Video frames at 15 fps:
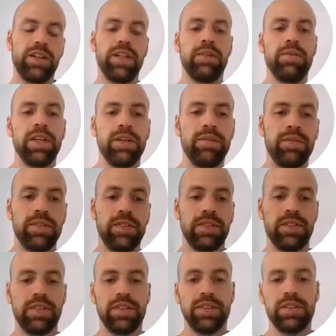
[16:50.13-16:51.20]
EWM
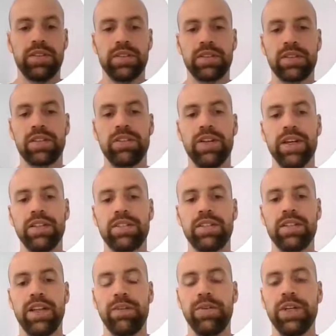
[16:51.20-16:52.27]
creates
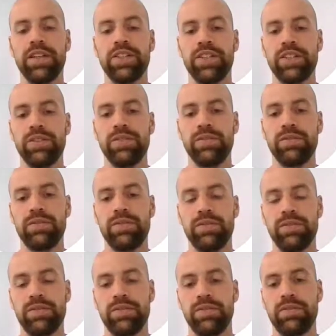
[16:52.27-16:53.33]
a dummy HU.
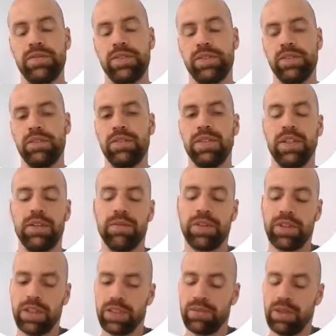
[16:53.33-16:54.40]

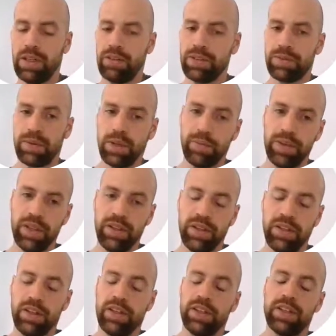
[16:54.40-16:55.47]
Because we always want to
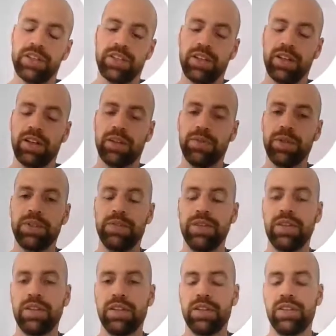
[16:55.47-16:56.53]
be in sync
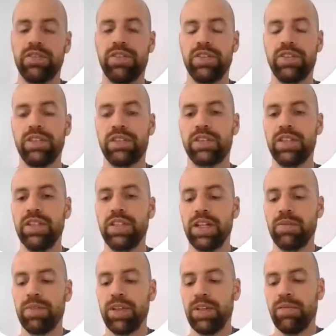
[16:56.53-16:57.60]
between the physics and
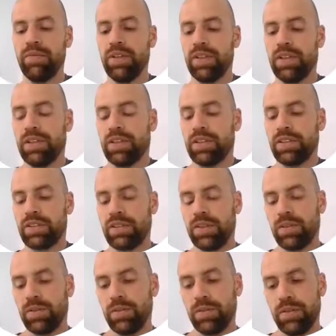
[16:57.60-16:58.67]
EWM.
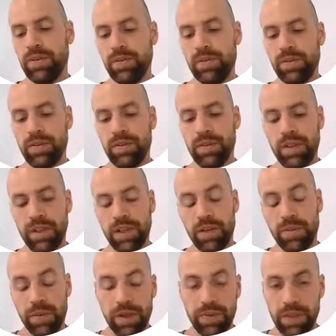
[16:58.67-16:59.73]
So,
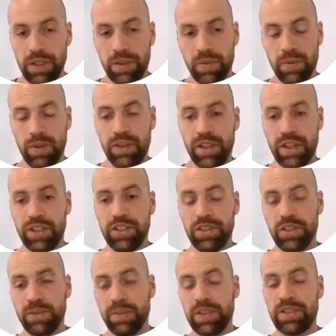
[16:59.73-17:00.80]
and we don't want the
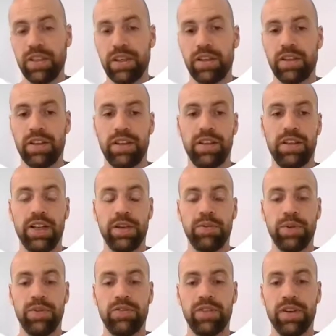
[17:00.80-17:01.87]
HU to be sitting there at the
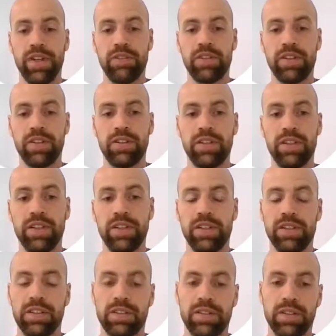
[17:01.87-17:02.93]
I-point forever.
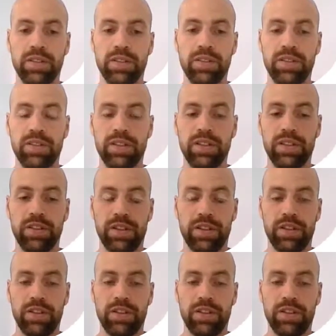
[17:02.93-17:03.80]
So in